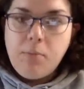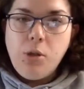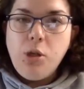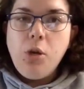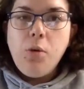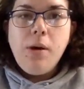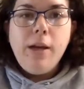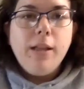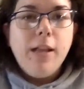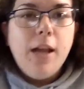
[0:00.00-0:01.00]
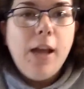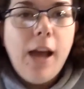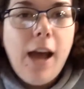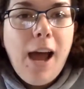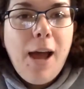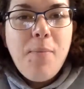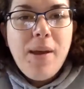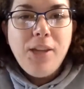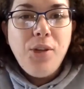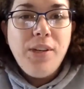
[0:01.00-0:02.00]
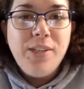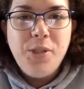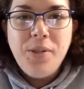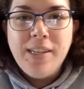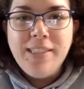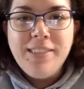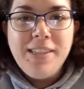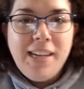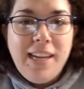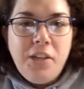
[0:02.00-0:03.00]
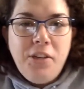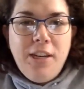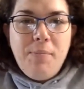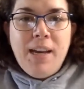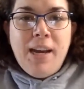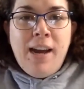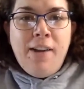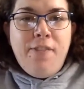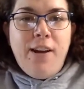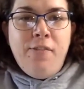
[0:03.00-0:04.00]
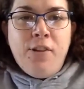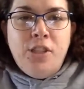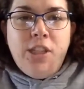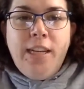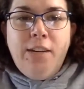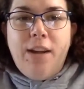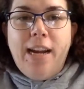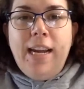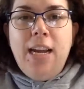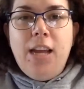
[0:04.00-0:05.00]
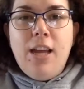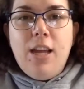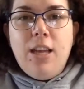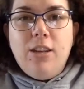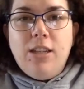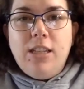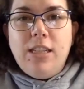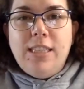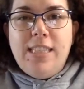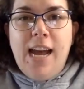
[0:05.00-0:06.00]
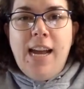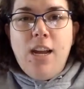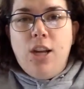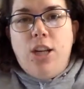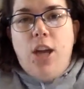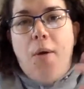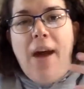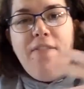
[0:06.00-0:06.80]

you know what? I bet you can do this. Can you give me a high five virtually? Ready, set, go. High